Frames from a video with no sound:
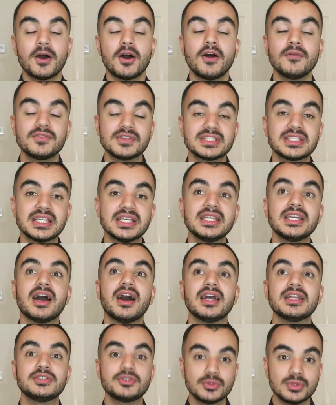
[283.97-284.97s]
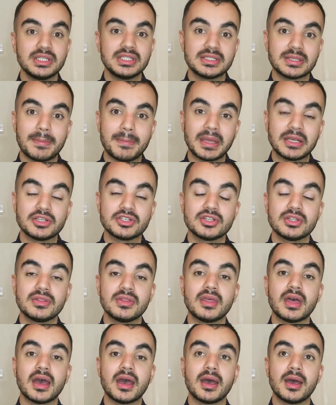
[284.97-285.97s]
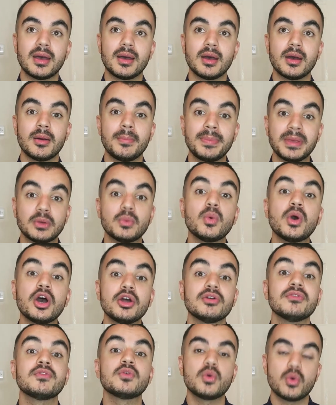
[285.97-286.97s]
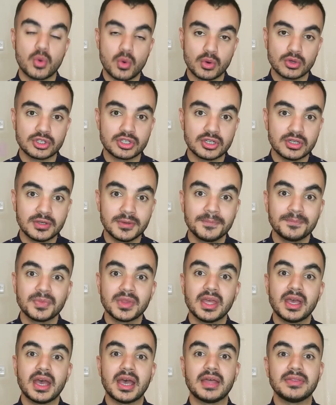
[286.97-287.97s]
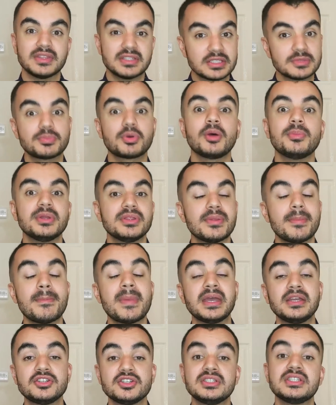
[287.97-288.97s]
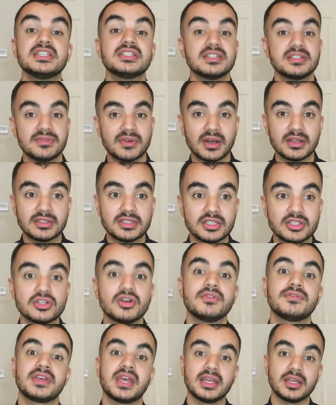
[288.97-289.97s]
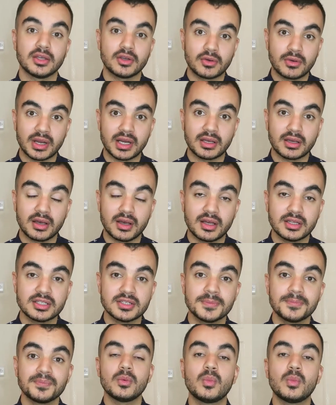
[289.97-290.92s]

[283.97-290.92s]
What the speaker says: Obviously, I do need to mention a big word of caution, and this is probably the major disadvantage of getting a credit card.